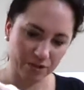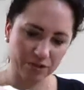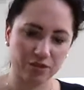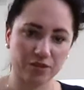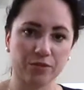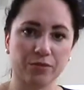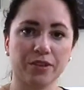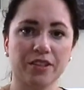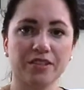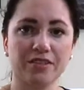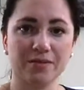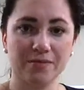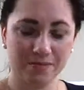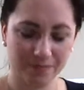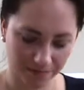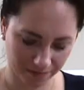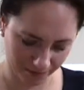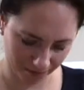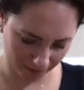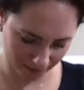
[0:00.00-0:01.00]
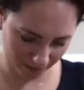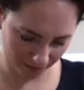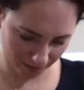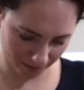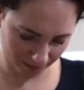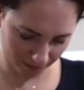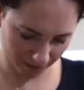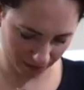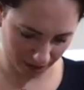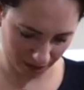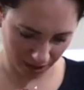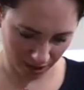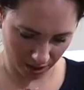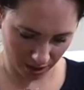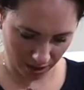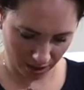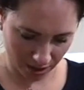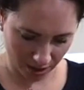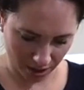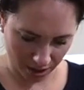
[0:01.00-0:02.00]
those are threes.
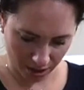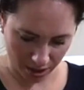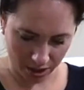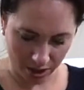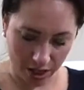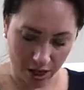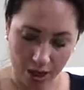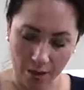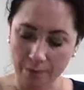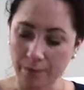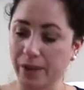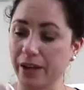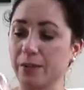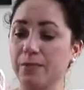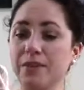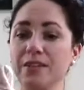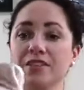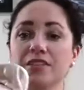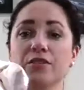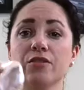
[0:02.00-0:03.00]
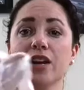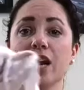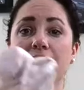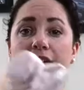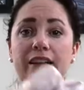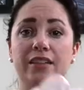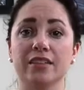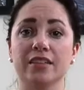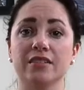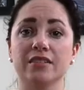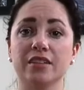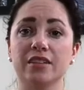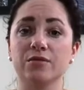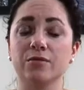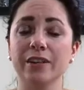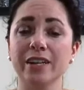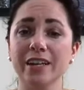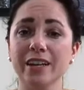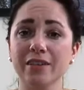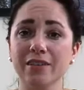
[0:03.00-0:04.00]
So my Piezo Kylies, because
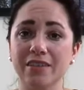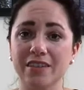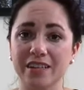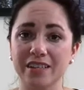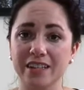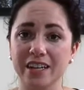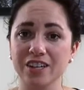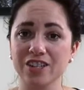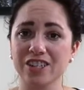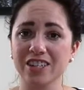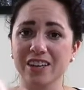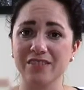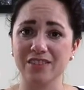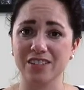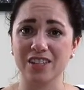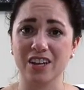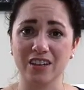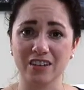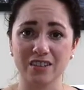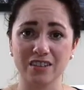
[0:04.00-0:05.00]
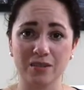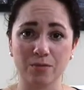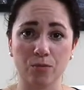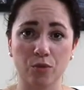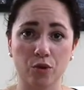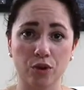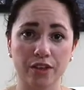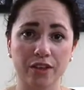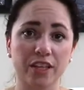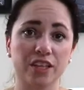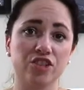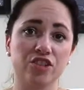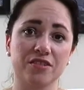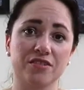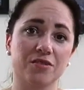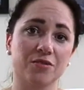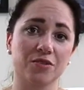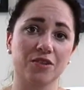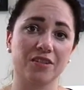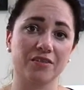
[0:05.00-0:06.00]
right now these actually give a ton of support. They
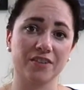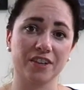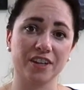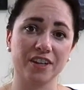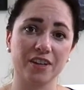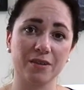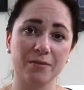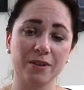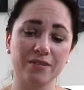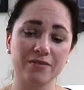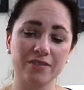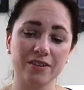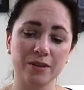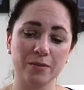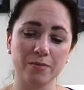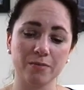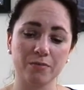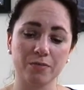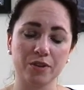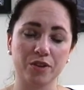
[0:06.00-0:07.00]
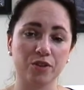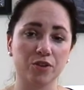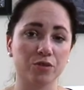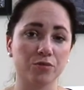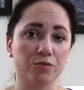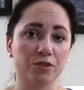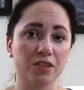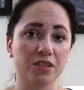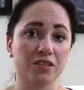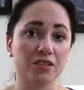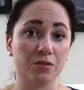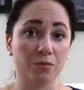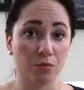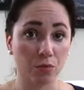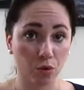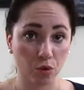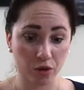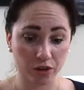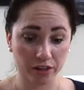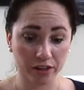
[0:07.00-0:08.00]
just don't look very good on my feet, but they're really
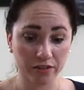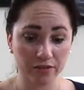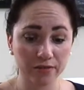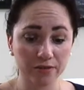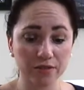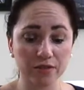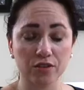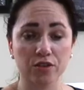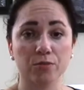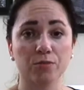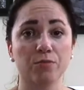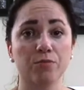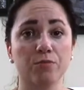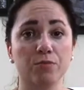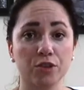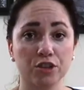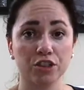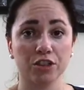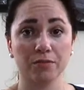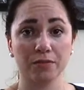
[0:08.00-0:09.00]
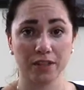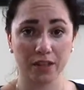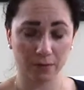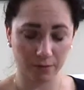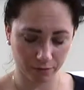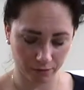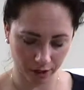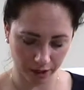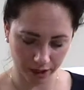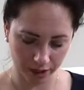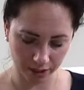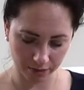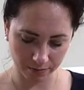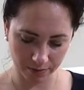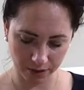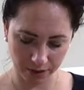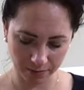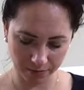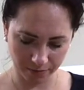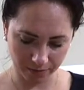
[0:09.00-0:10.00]
supportive, so they're pushing me up where I need to
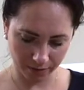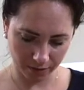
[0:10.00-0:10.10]
be.